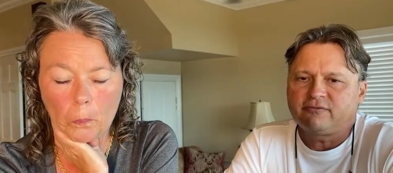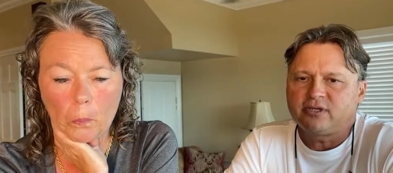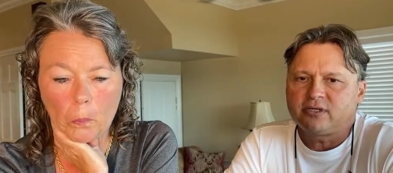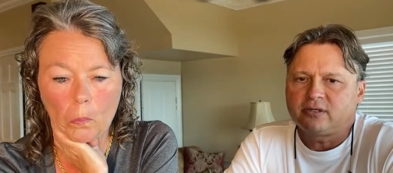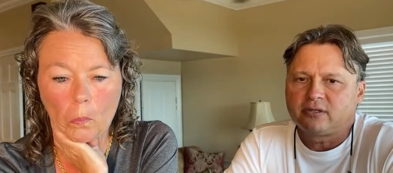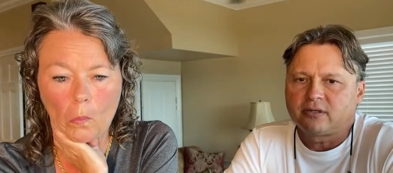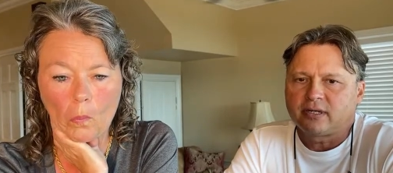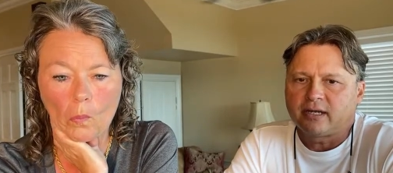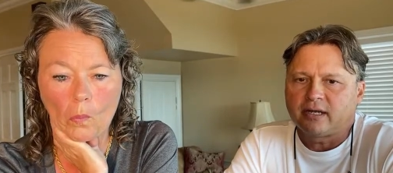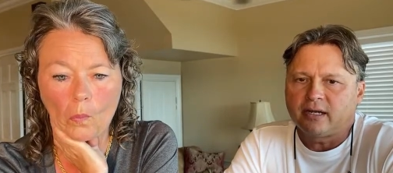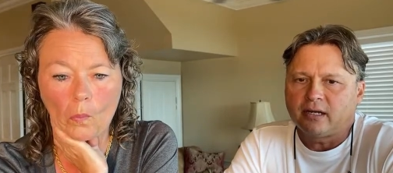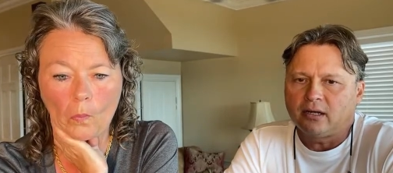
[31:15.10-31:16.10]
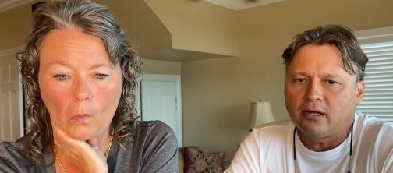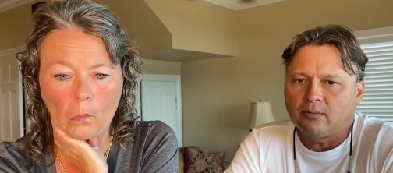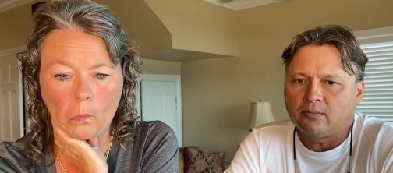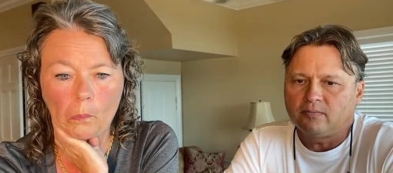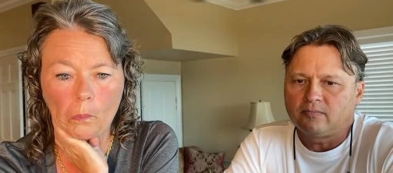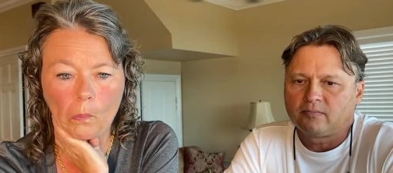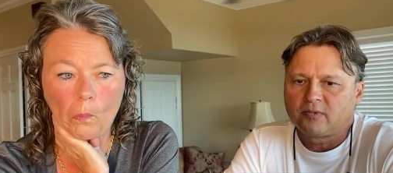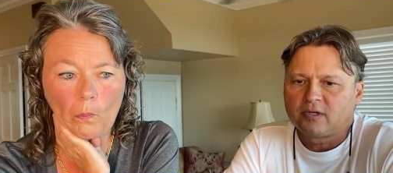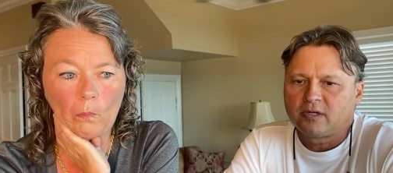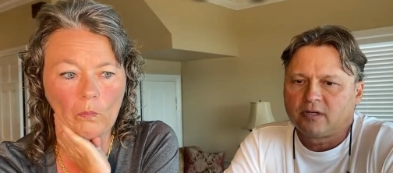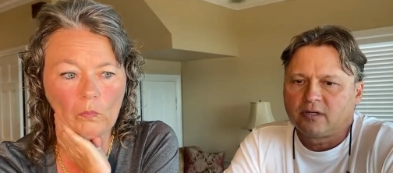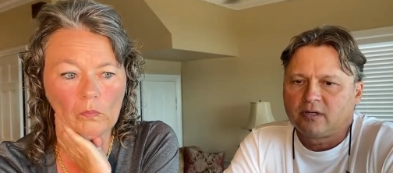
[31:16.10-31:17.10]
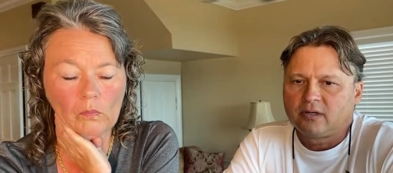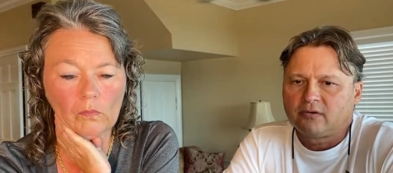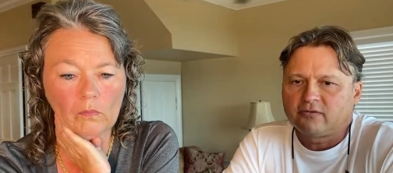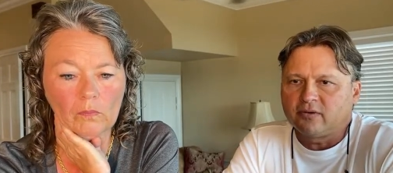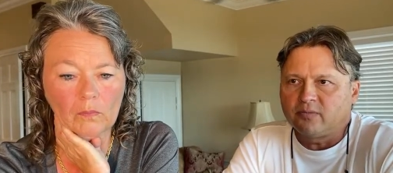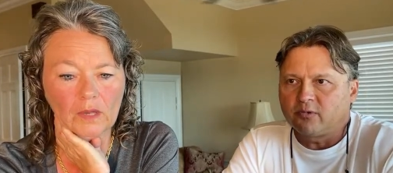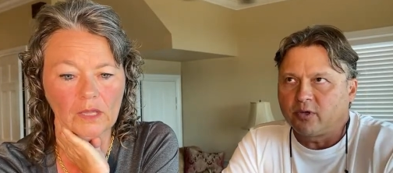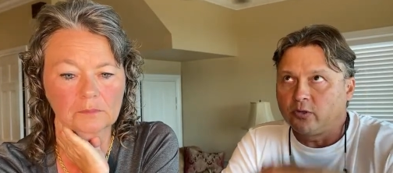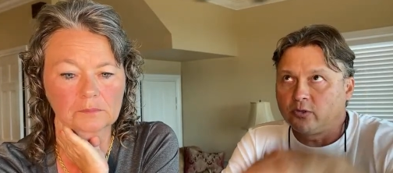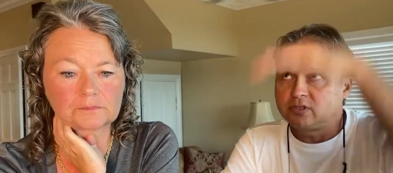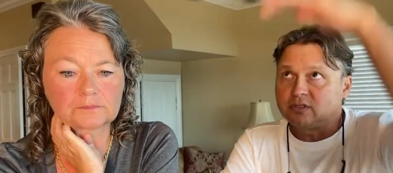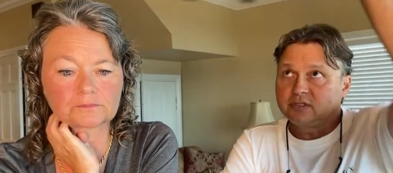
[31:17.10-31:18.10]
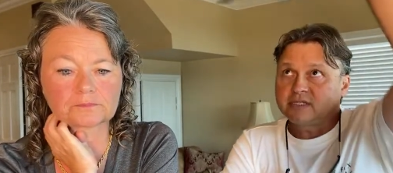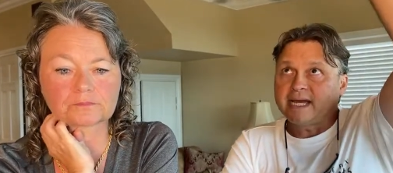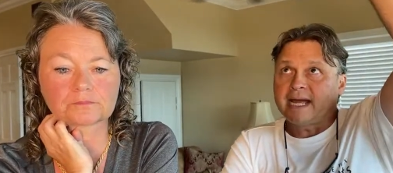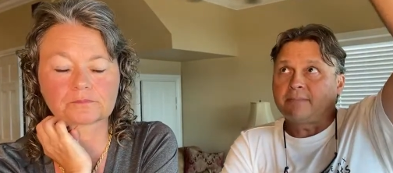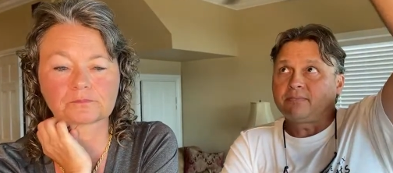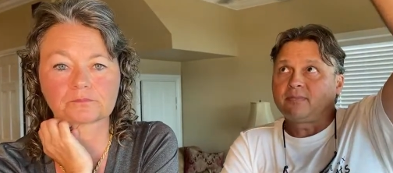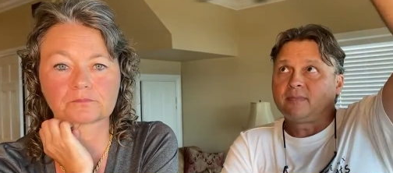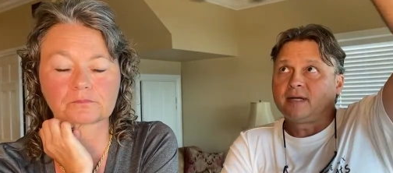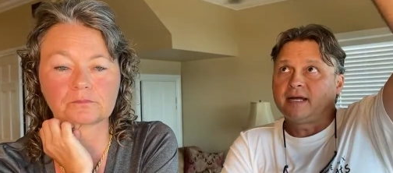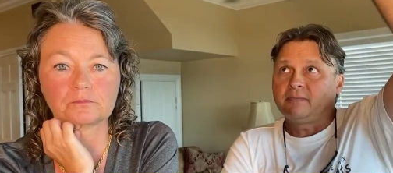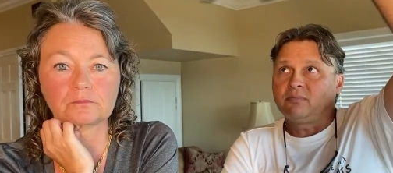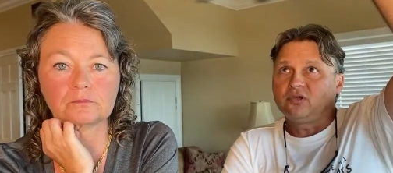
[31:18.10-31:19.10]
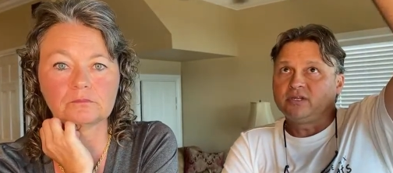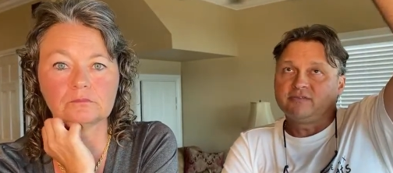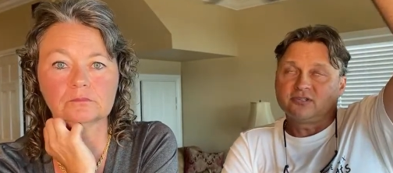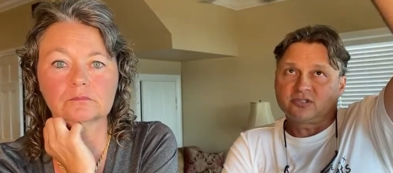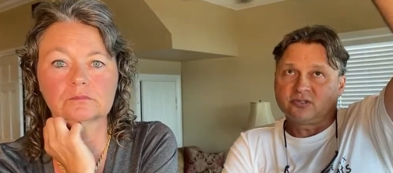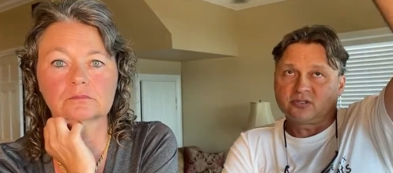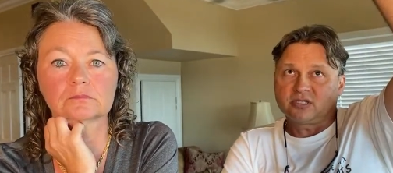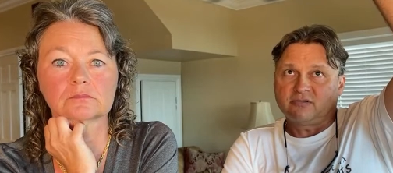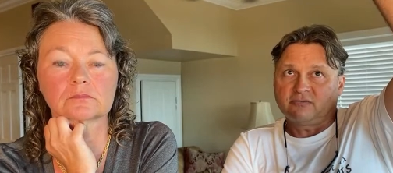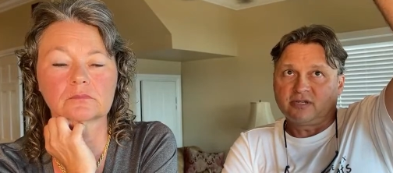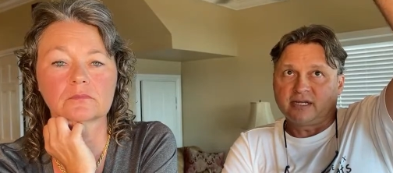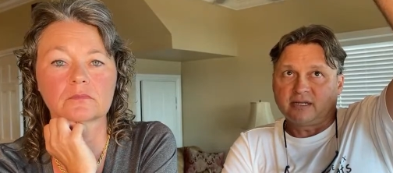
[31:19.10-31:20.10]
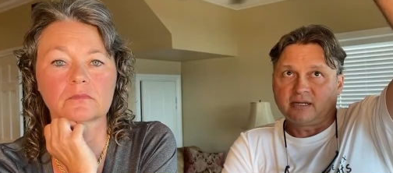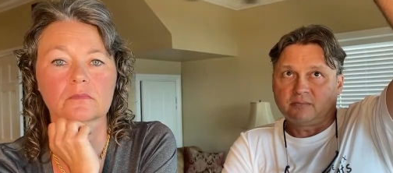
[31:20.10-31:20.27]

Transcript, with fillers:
Speaker 1: feet from the road to the top. I believe it's 13 feet.